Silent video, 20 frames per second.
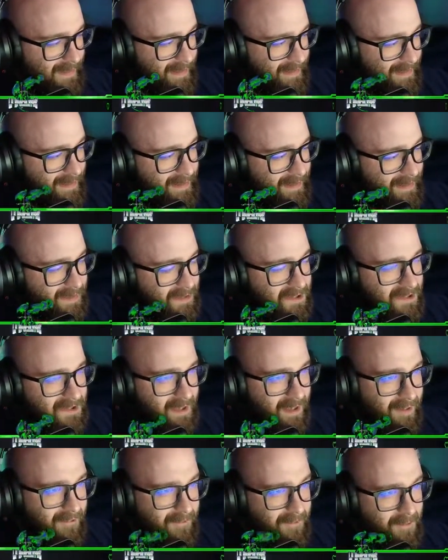see a lot of
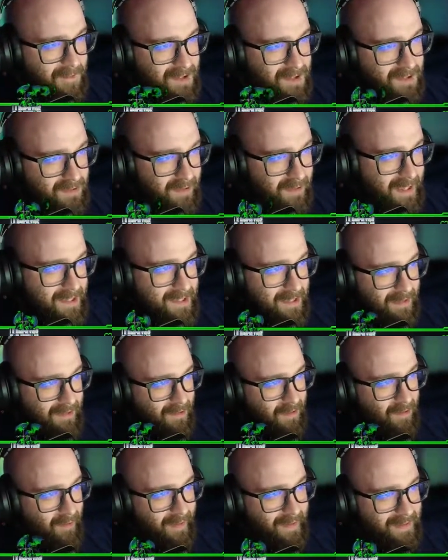coolers going for
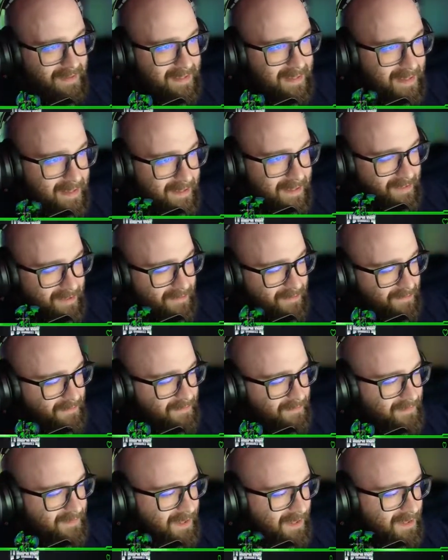just offense,